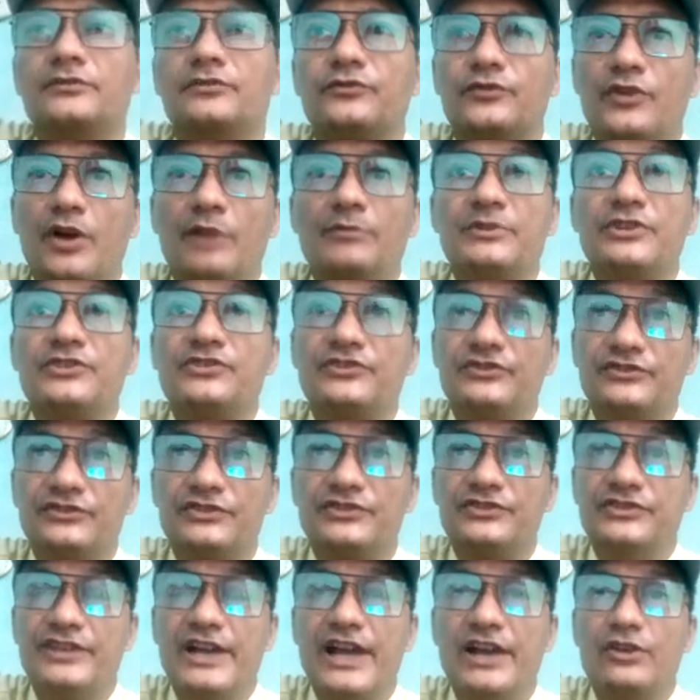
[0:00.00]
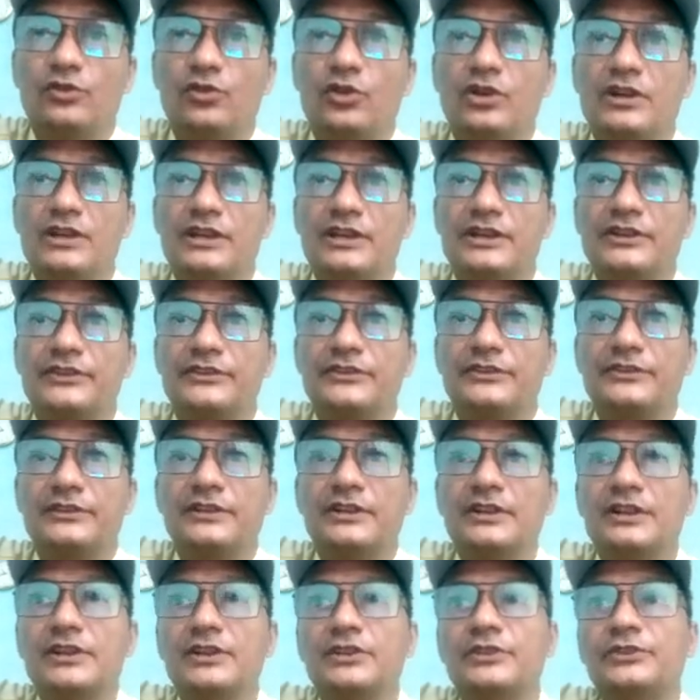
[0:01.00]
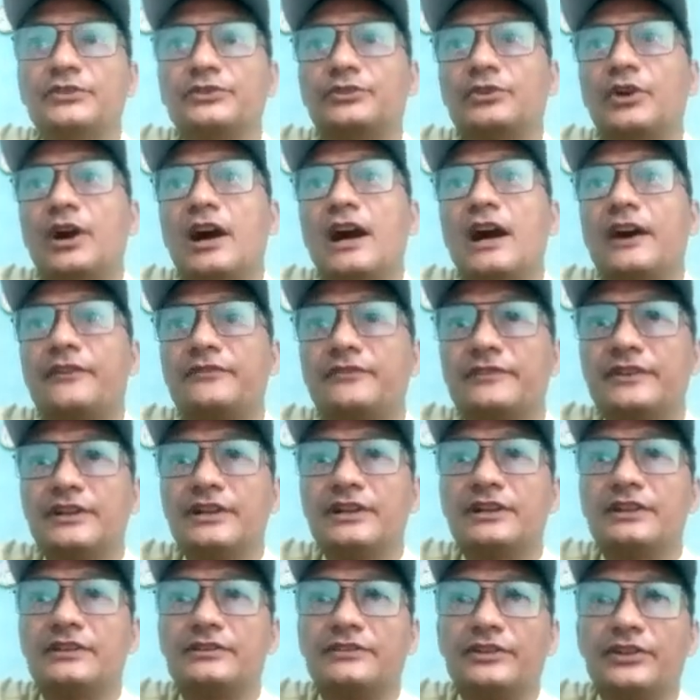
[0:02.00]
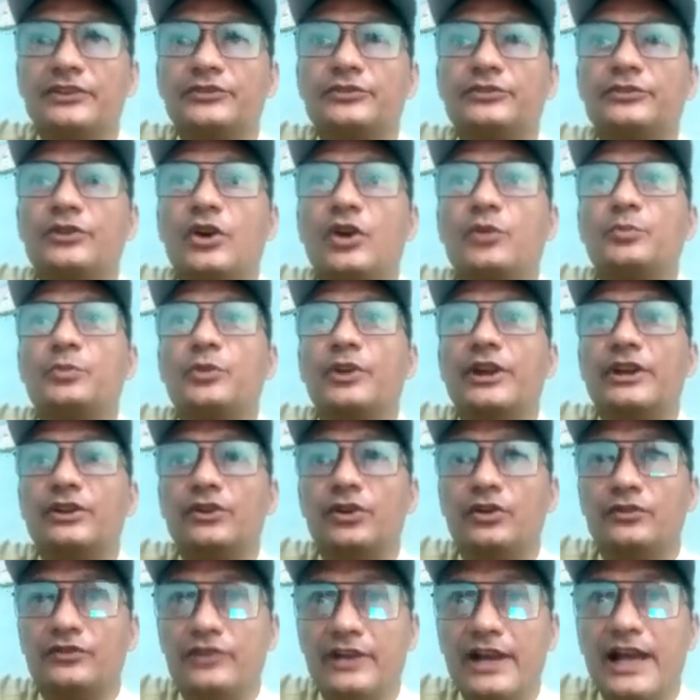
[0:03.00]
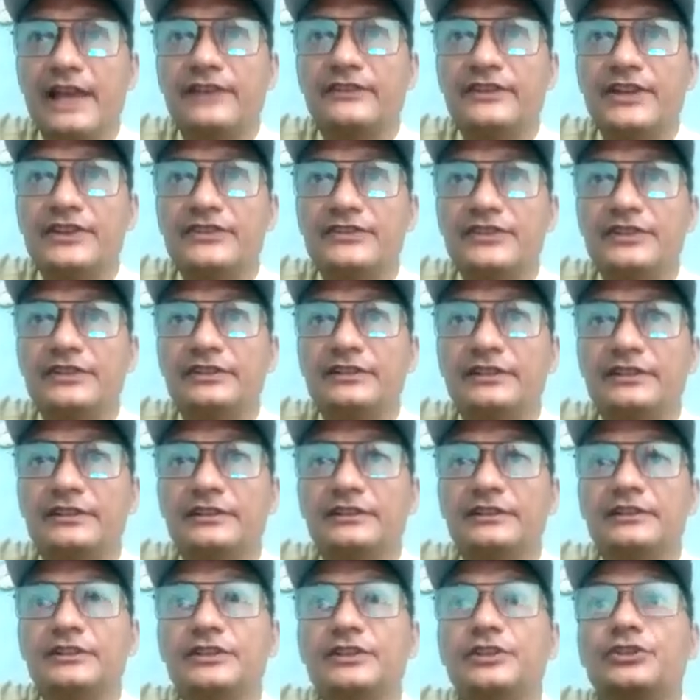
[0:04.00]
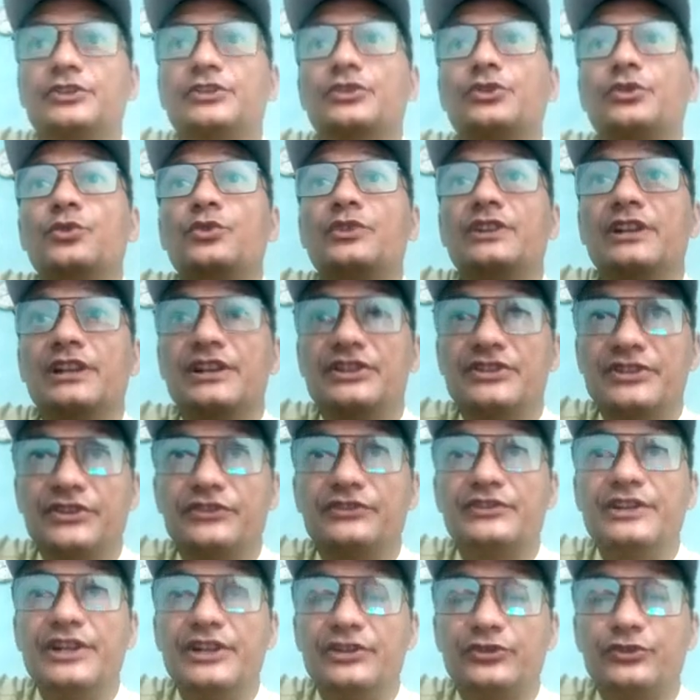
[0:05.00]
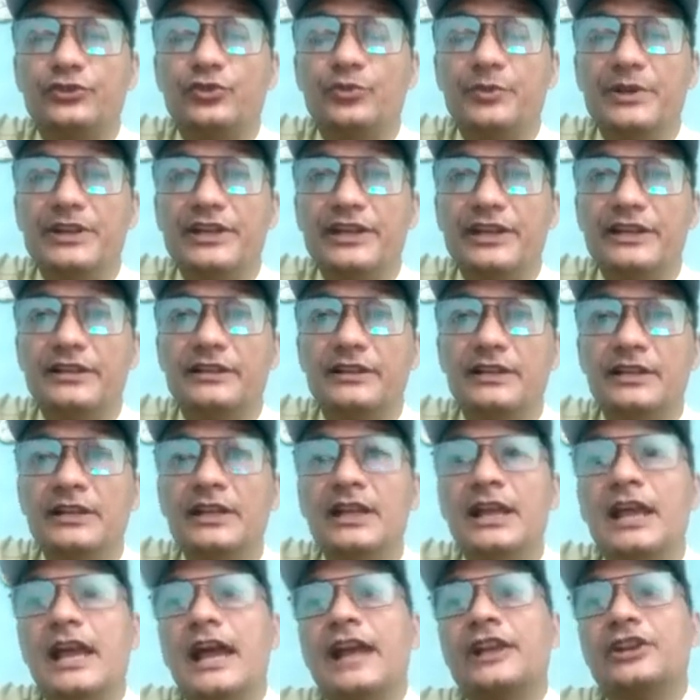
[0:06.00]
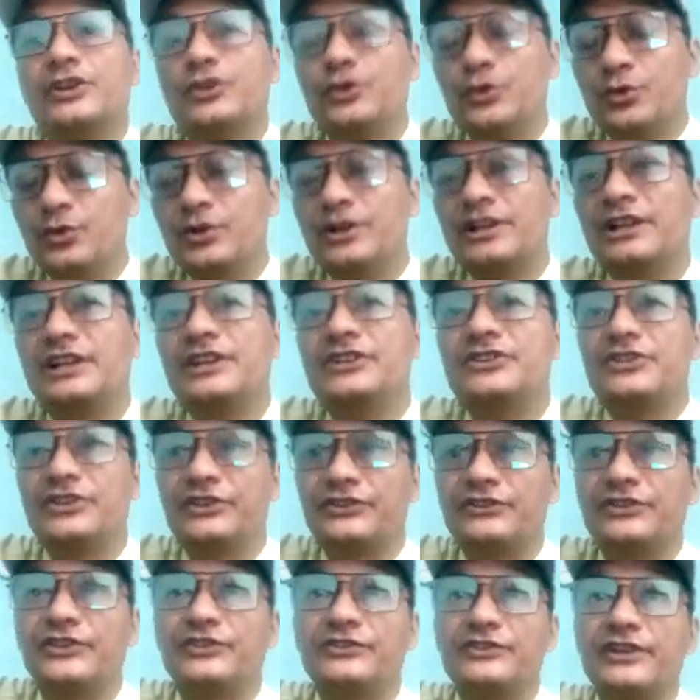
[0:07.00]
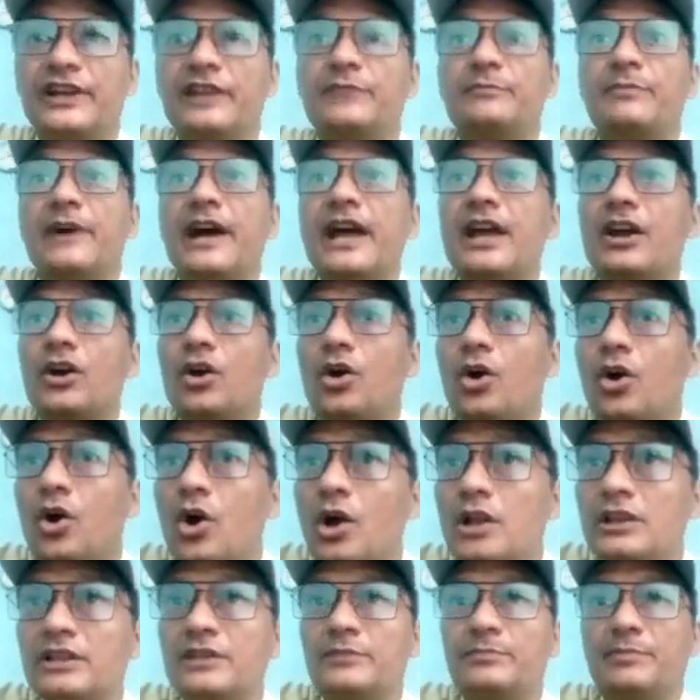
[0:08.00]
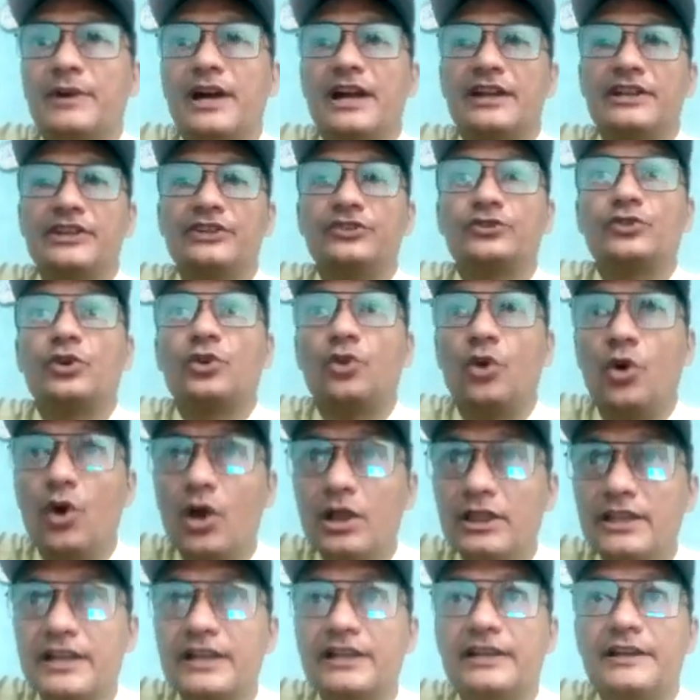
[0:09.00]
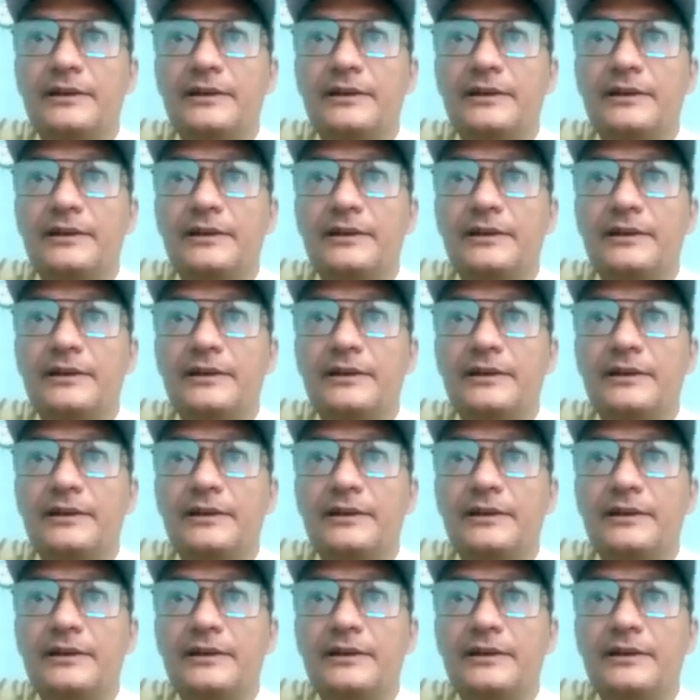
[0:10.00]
from the shareholders. So after this corporate authorization, due diligence needs to be done. And due diligence is done by all the parties or all the